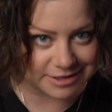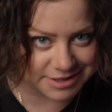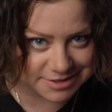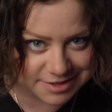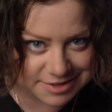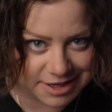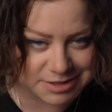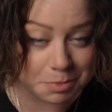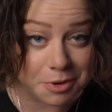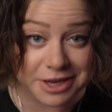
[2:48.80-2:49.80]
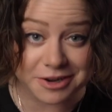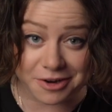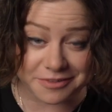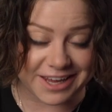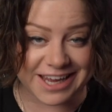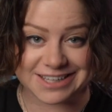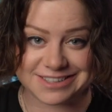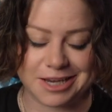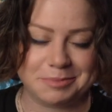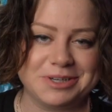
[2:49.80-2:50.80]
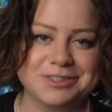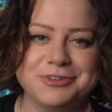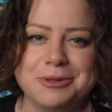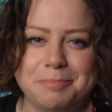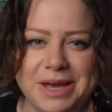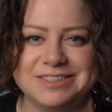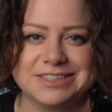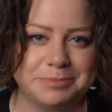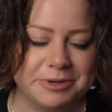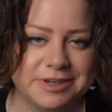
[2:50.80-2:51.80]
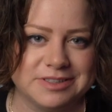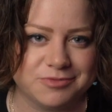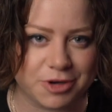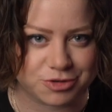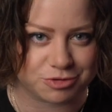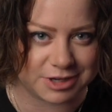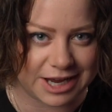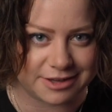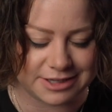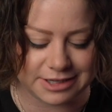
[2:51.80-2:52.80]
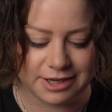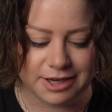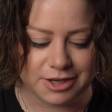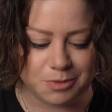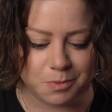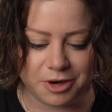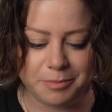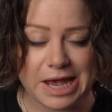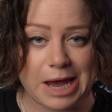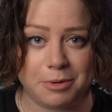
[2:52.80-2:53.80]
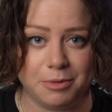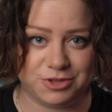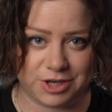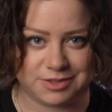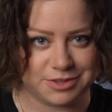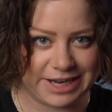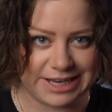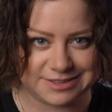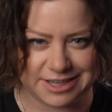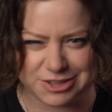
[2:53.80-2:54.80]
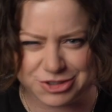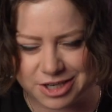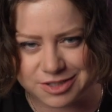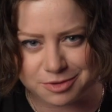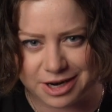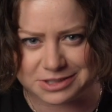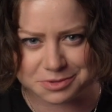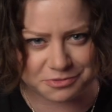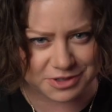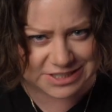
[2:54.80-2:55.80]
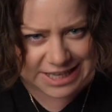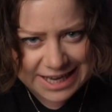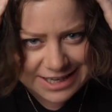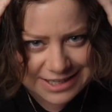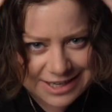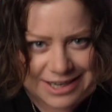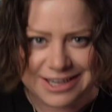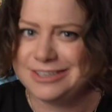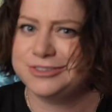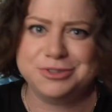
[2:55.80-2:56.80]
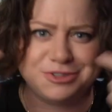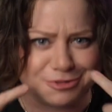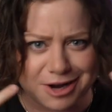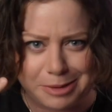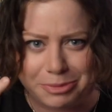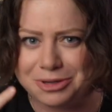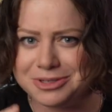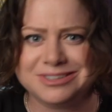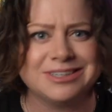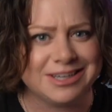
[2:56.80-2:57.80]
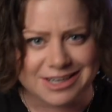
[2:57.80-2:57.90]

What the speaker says: let's discuss putting on the headset, because for the best experience in virtual reality, you want to be able to adjust your headset just right so it fits your head, suits your eyeballs,